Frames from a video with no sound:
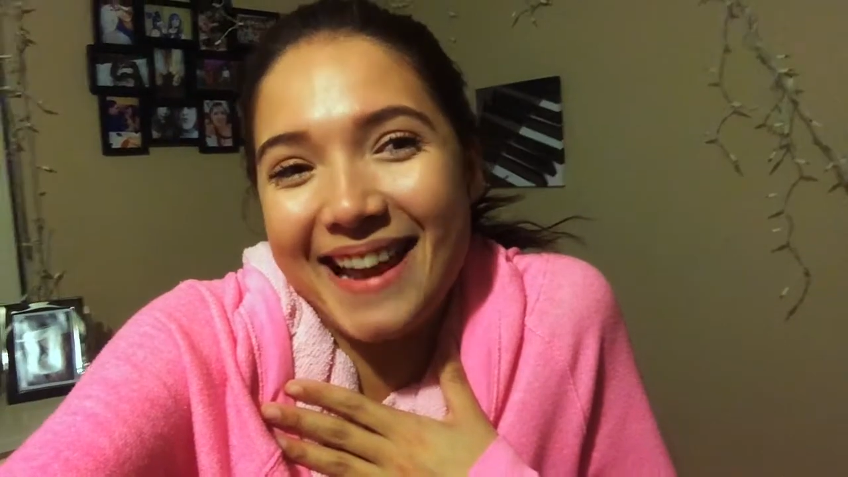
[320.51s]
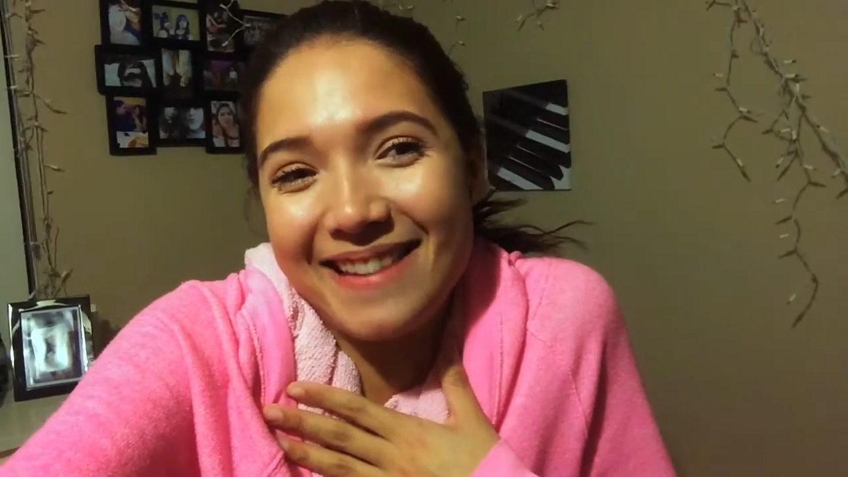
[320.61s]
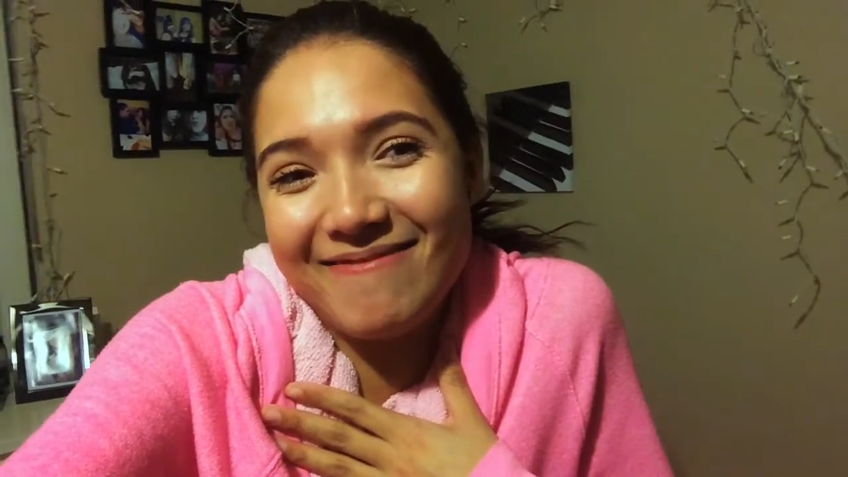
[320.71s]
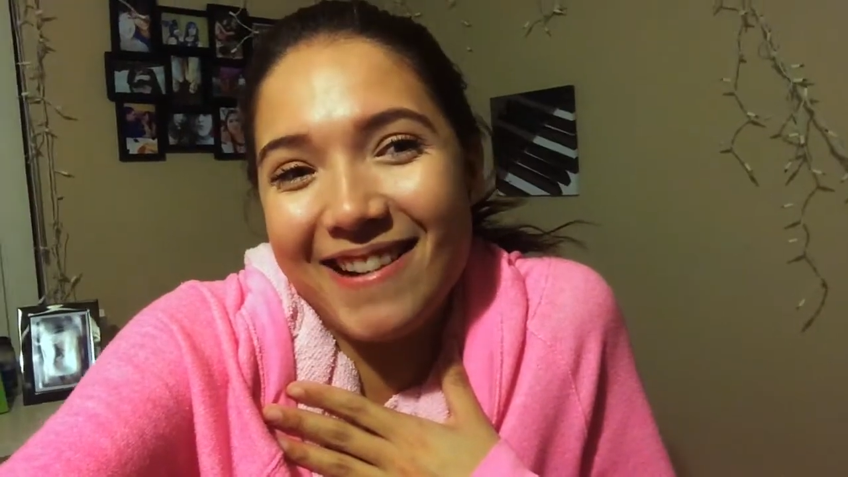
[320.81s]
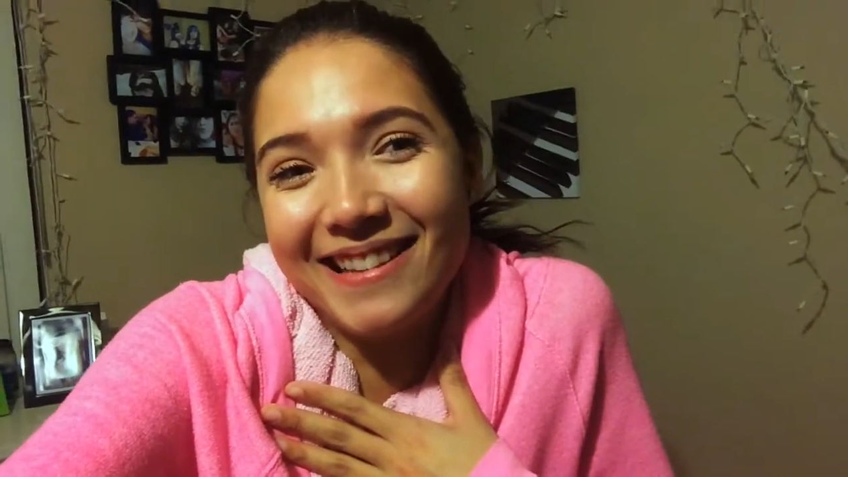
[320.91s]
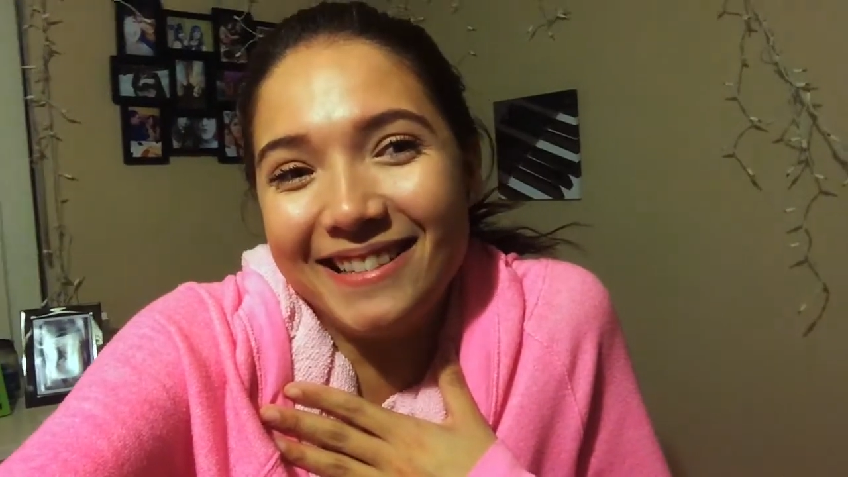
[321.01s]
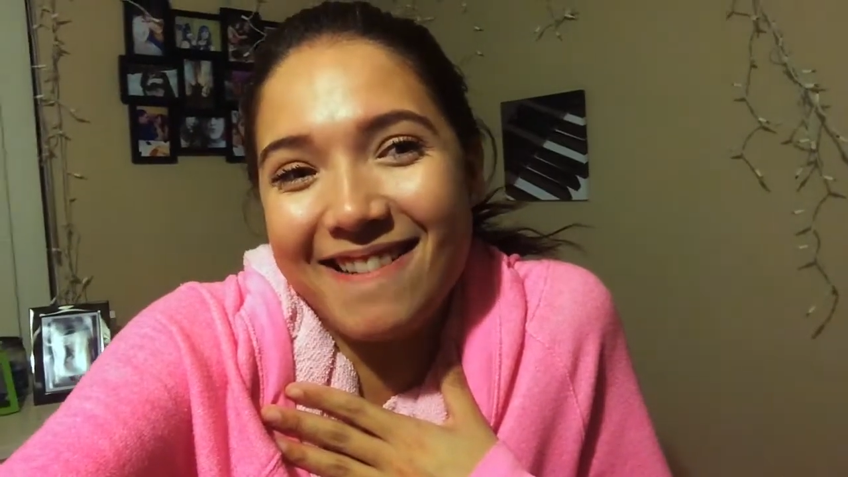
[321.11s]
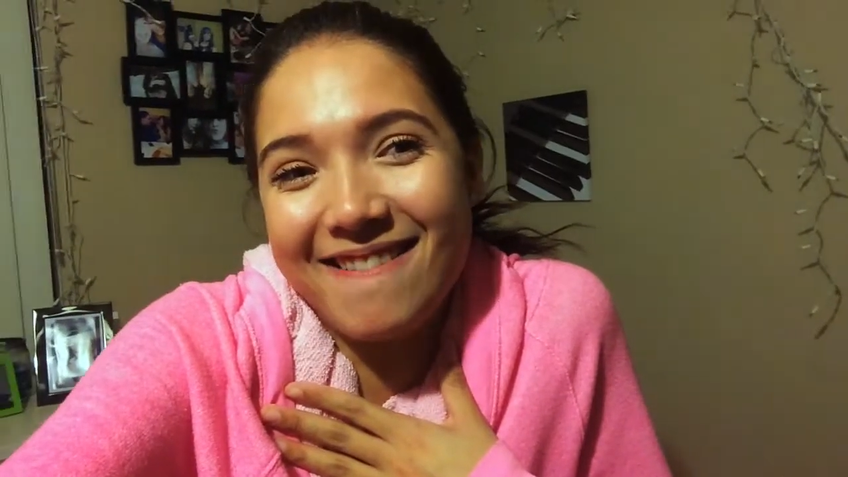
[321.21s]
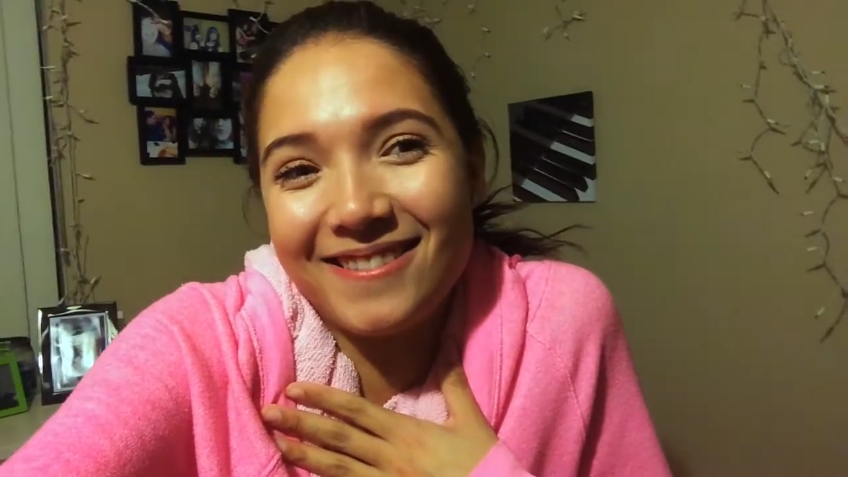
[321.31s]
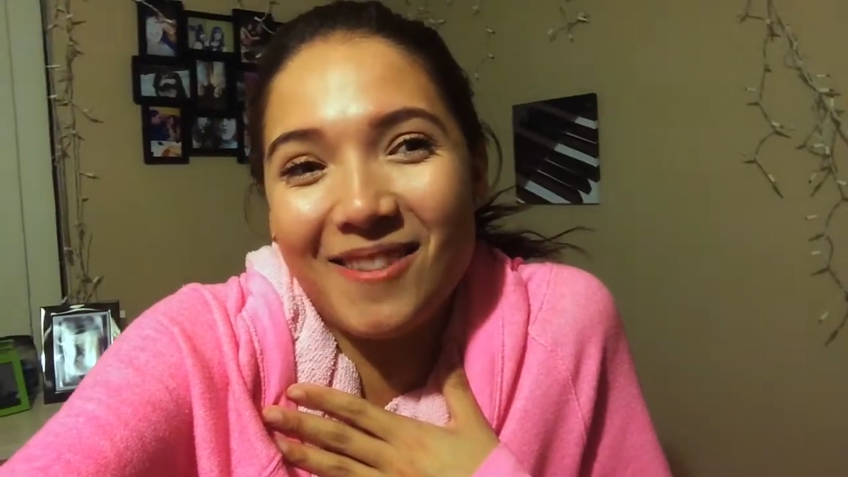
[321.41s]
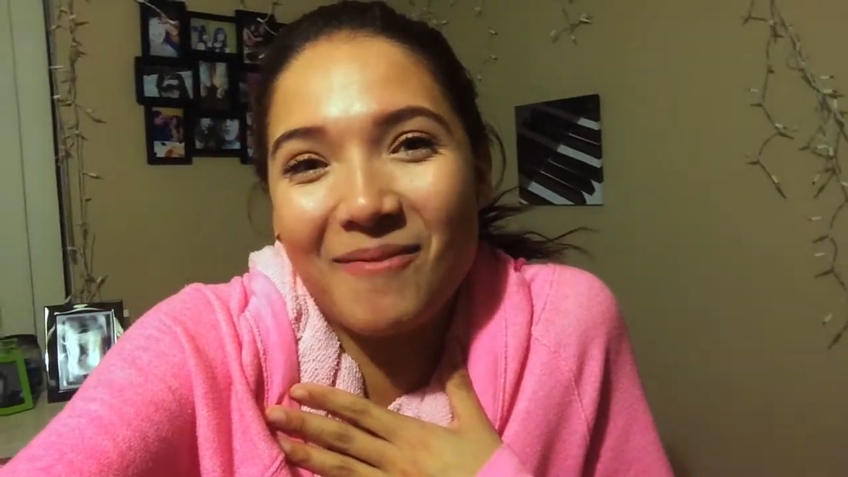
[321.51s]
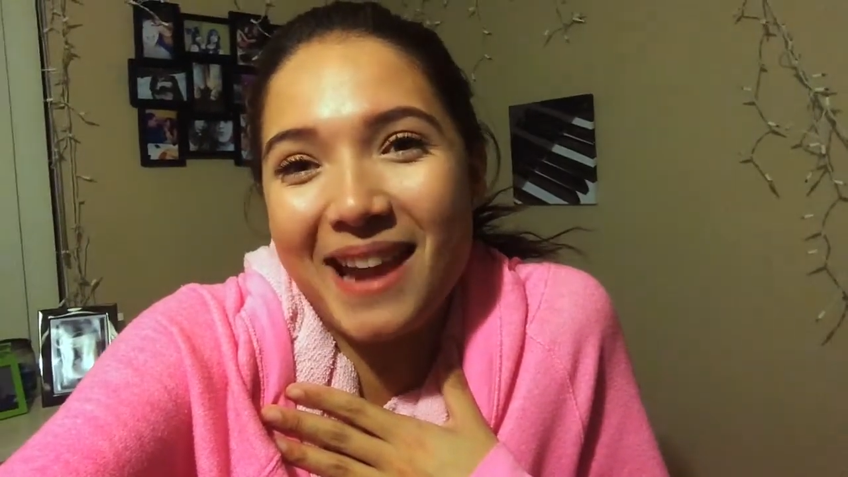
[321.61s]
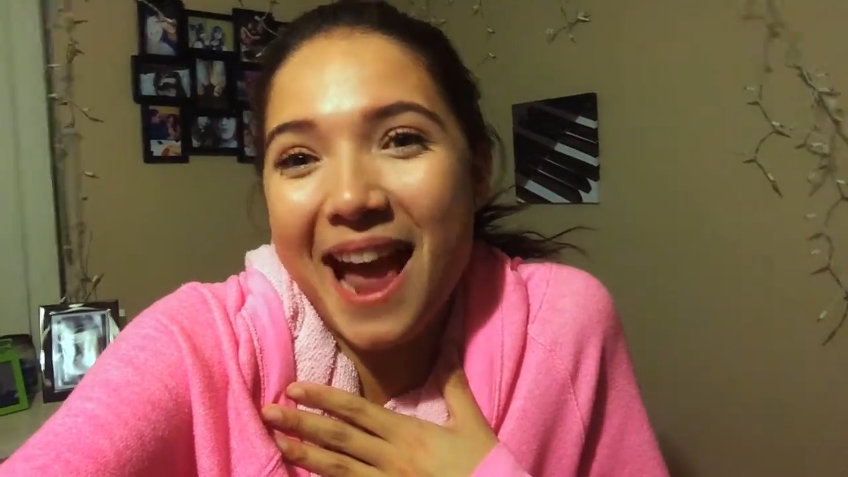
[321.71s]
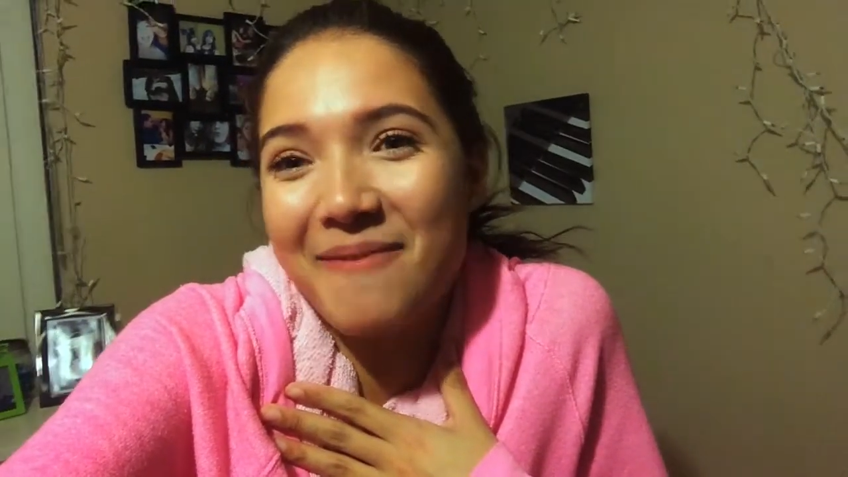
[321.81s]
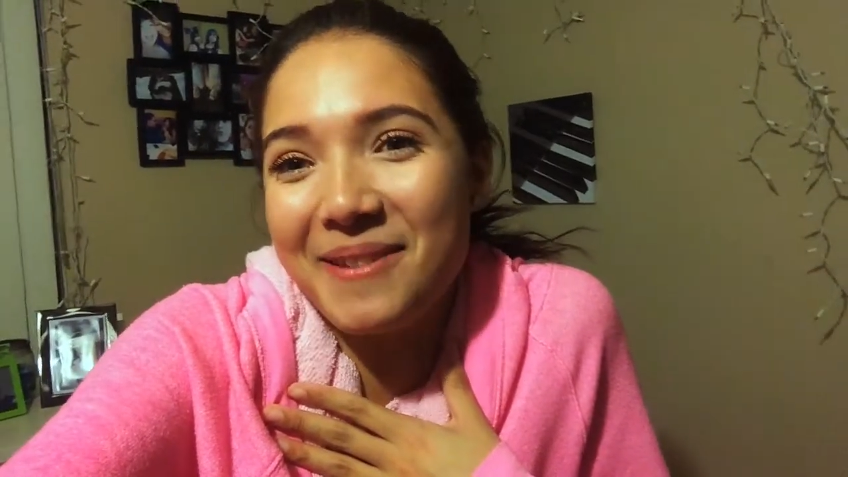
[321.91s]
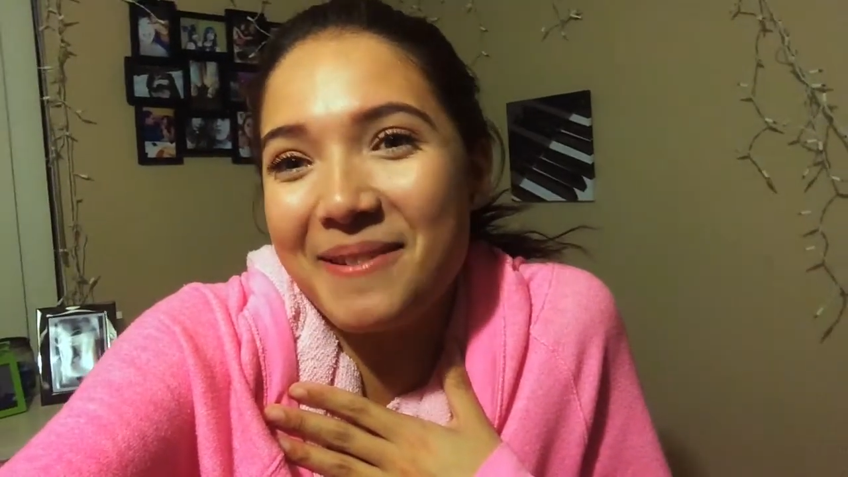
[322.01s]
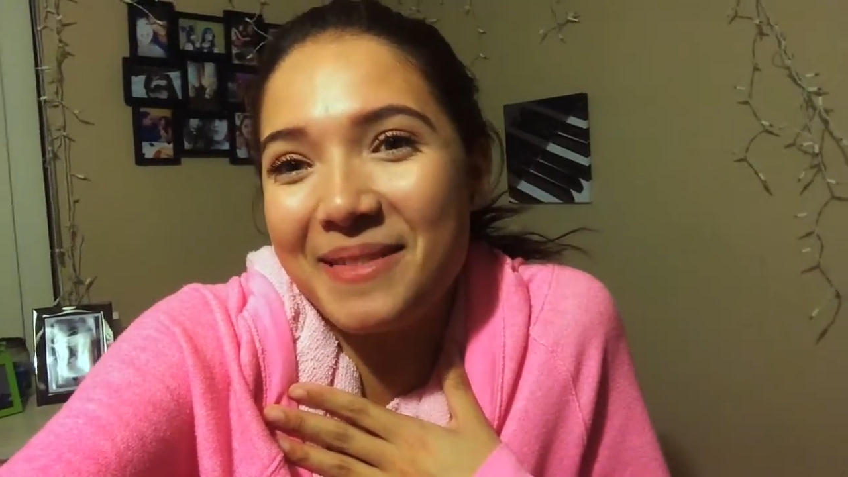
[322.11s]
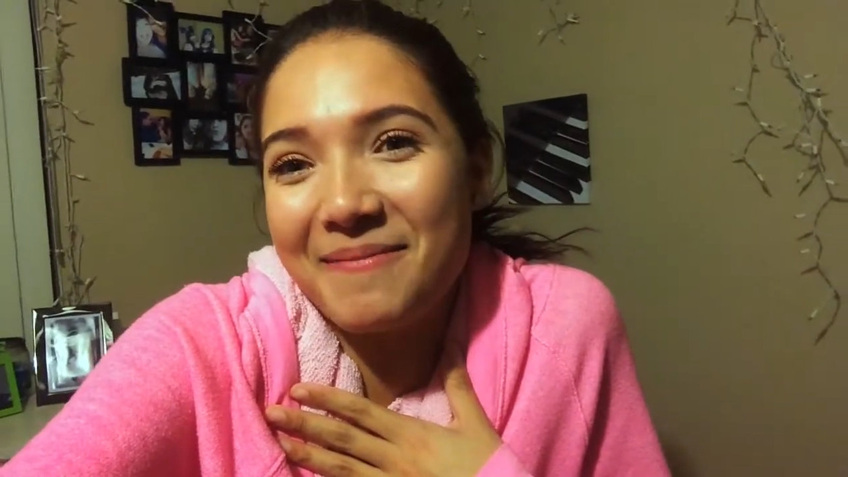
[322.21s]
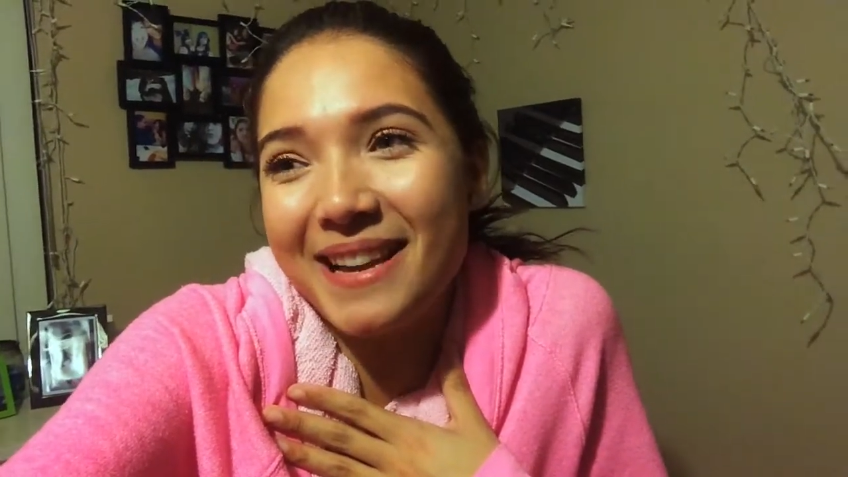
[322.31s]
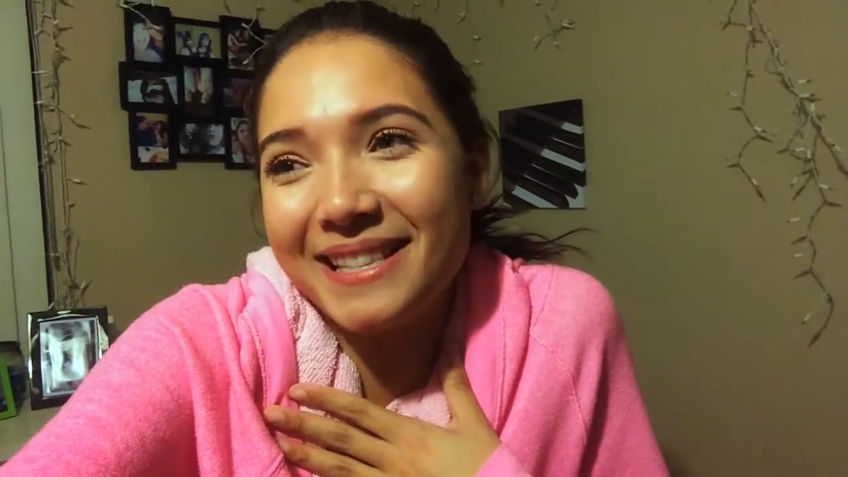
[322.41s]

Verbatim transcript: I want you to be happy with me.